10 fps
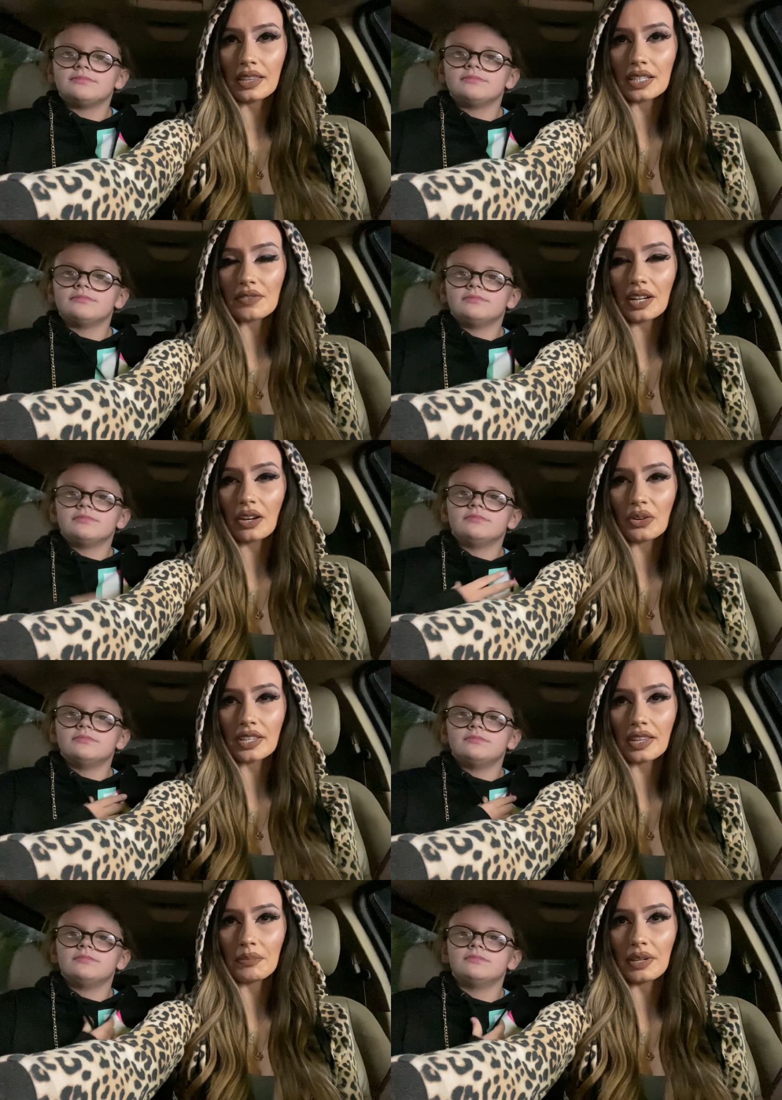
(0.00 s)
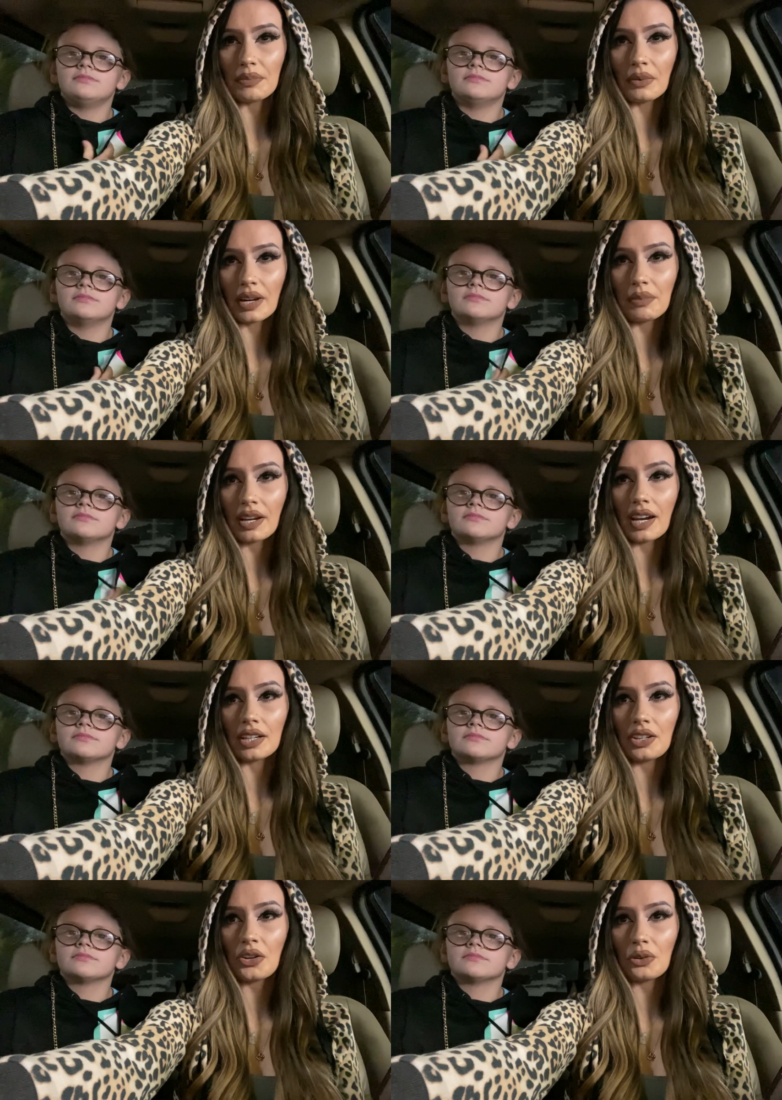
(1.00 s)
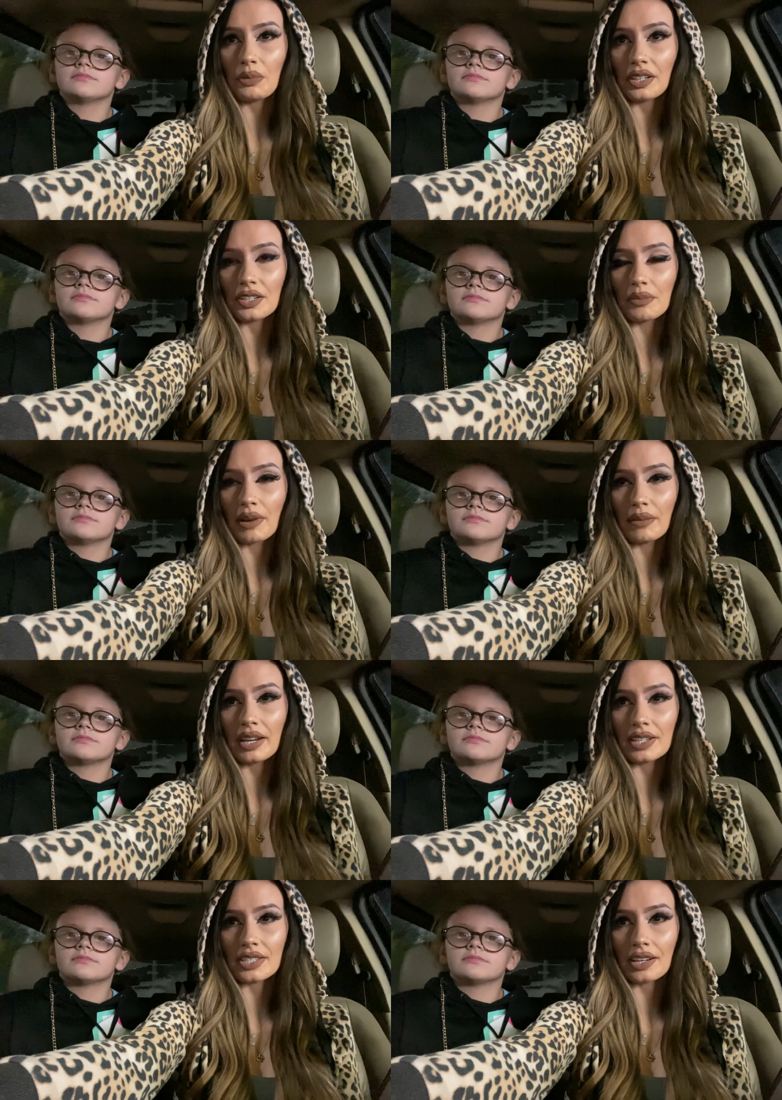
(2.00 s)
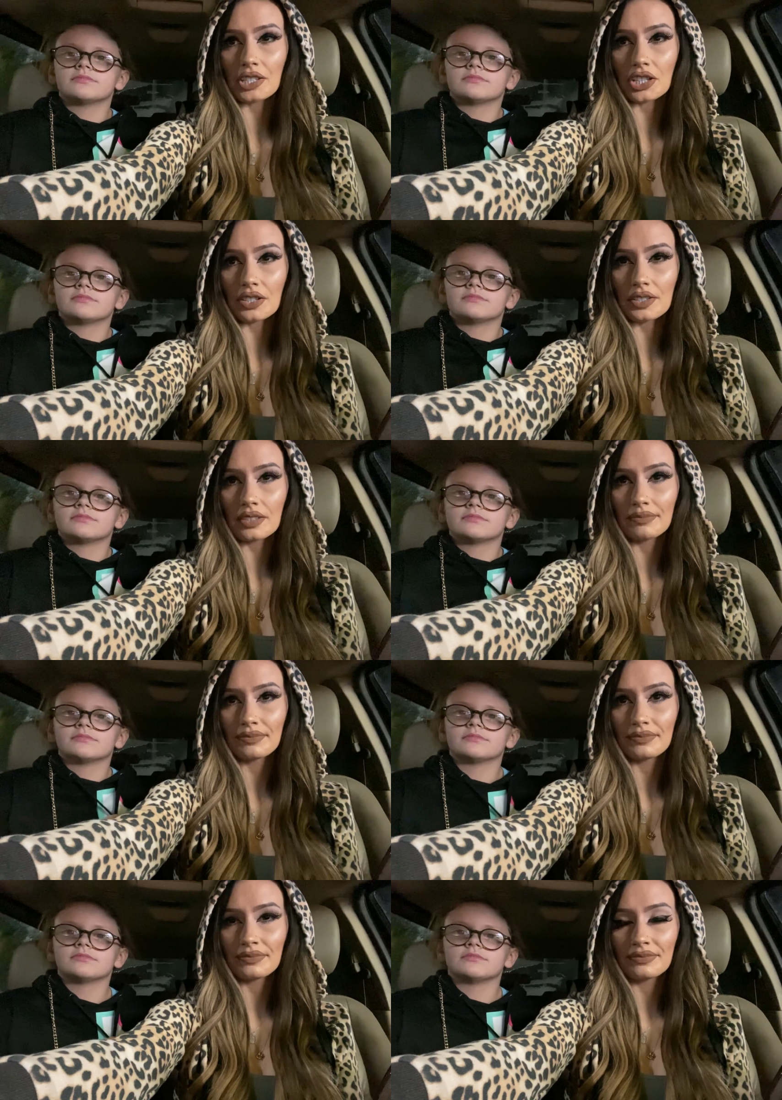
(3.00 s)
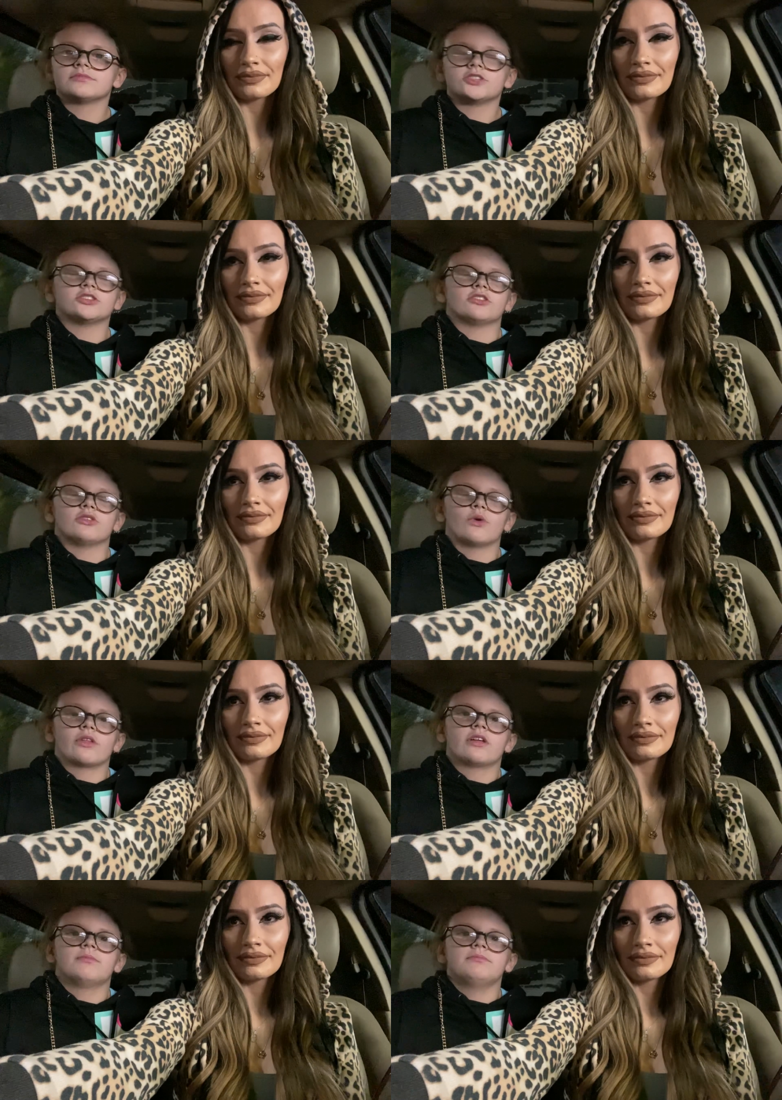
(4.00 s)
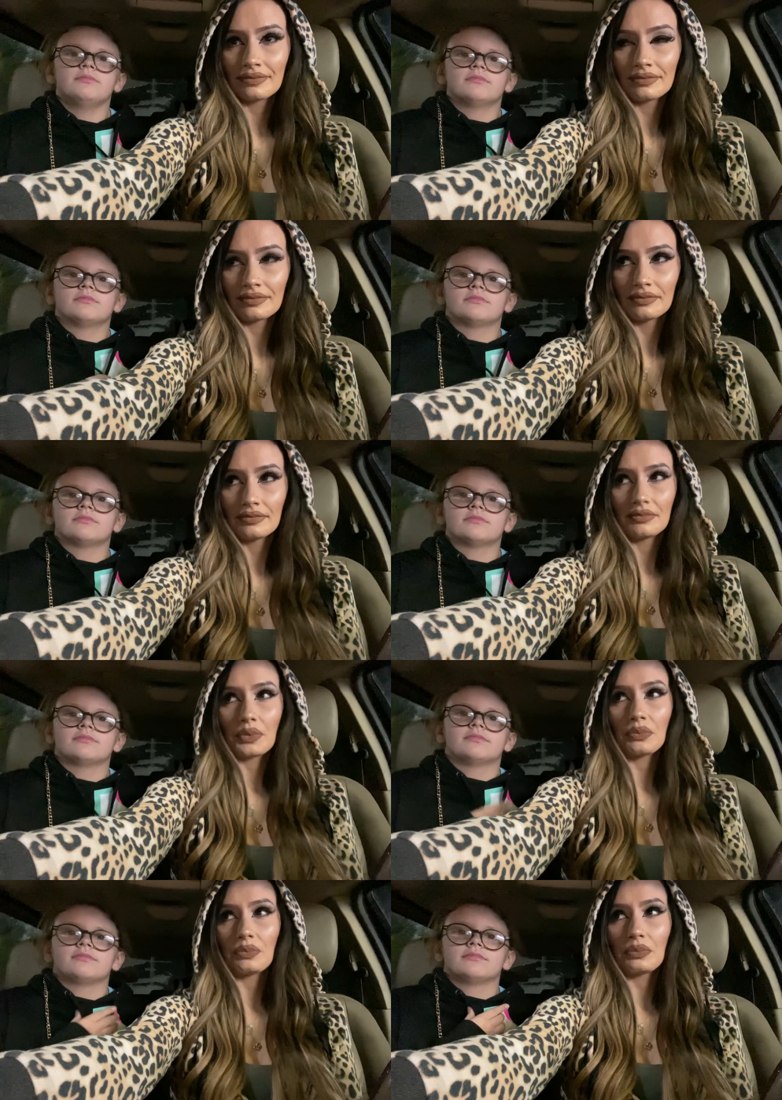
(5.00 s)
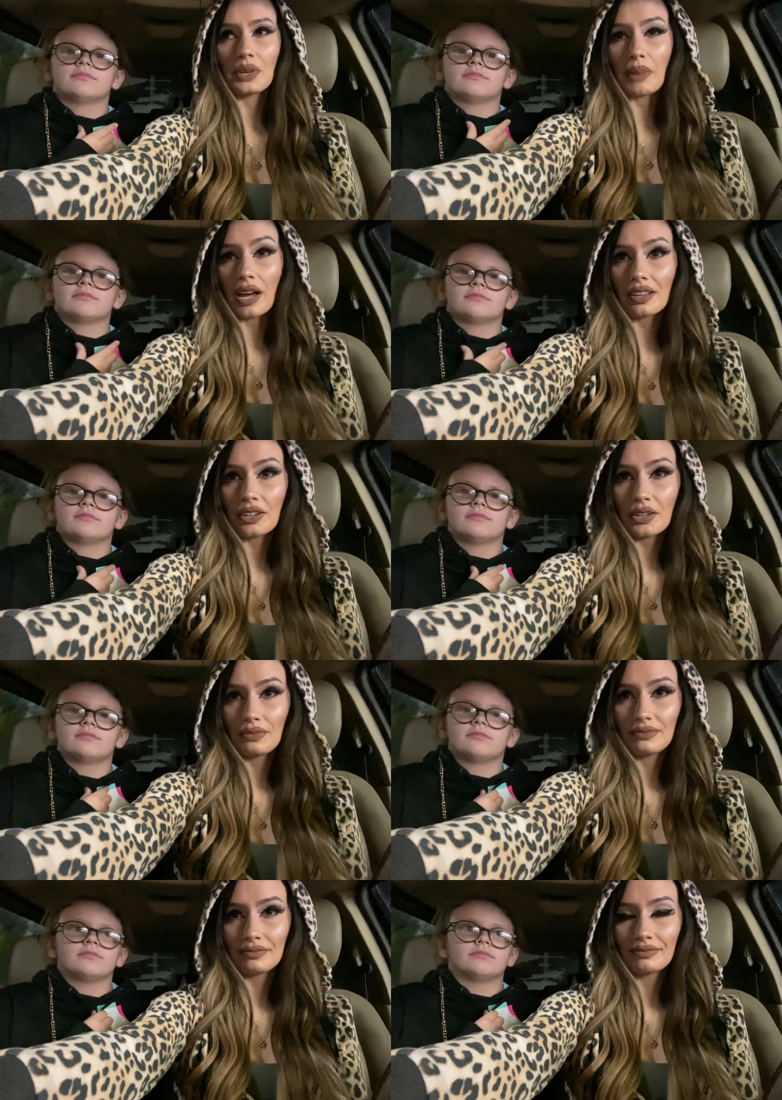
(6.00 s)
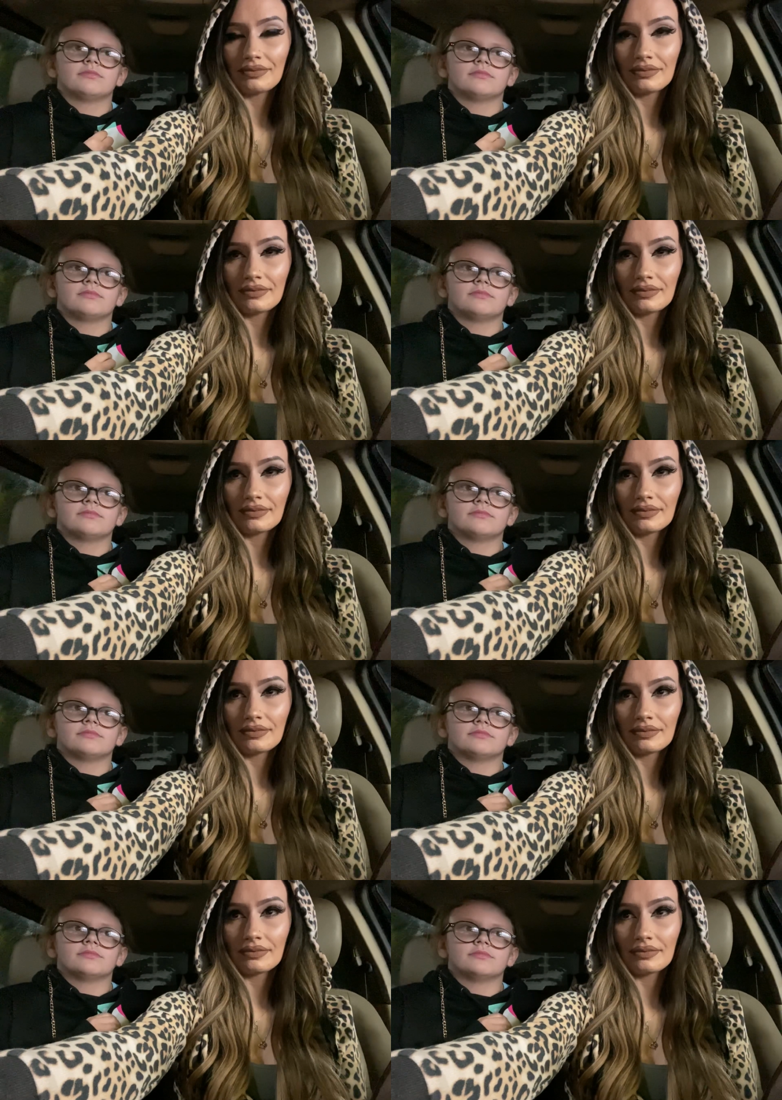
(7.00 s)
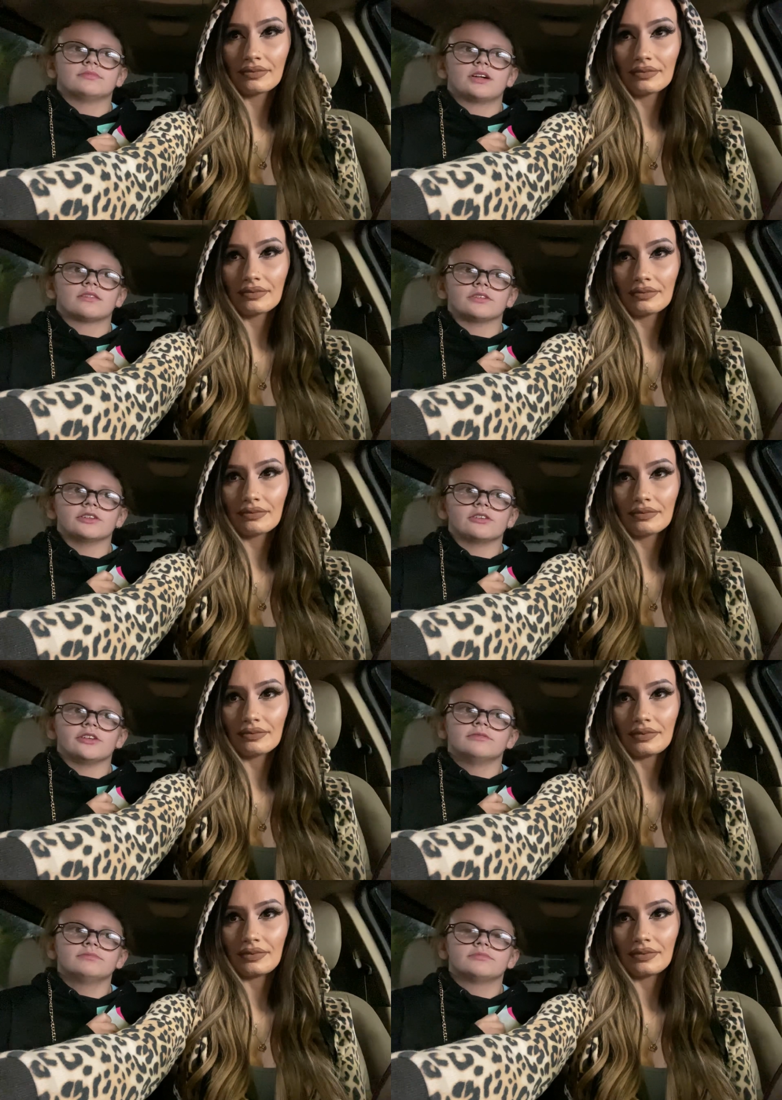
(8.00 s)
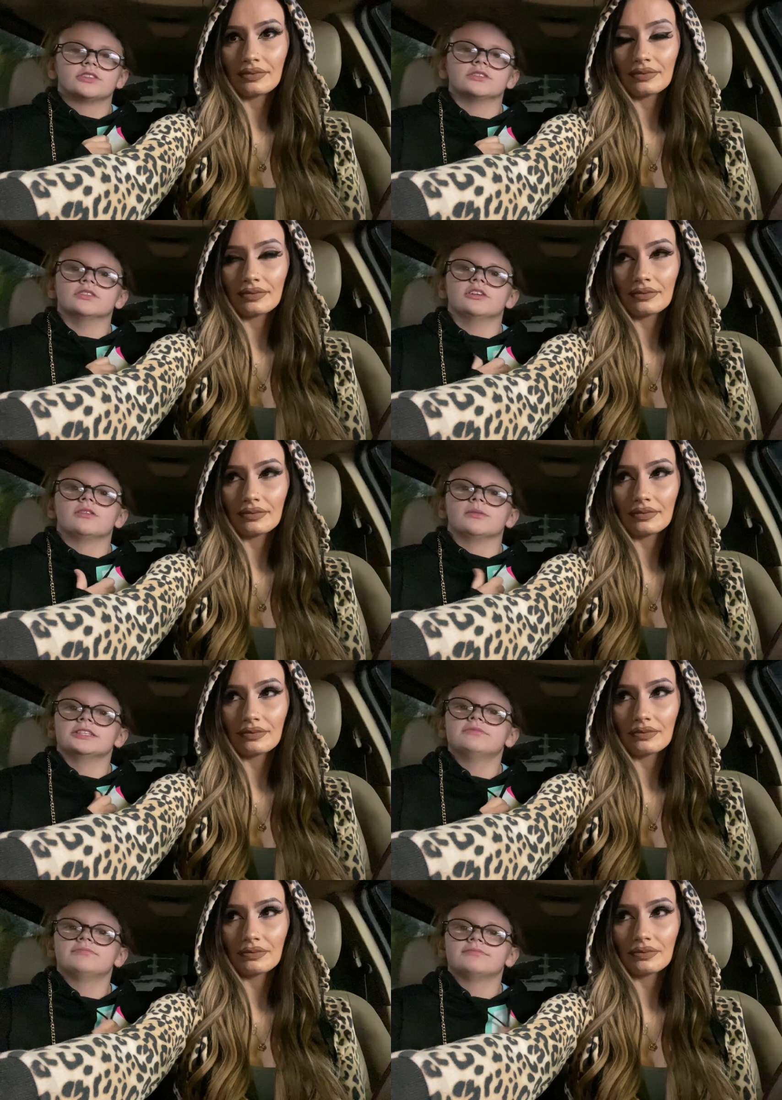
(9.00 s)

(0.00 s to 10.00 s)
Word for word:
Speaker 1: these videos and then people want to pick on you because your mom has dentures
Speaker 2: just ignore them
Speaker 1: would it bother you
Speaker 2: not really just a little bit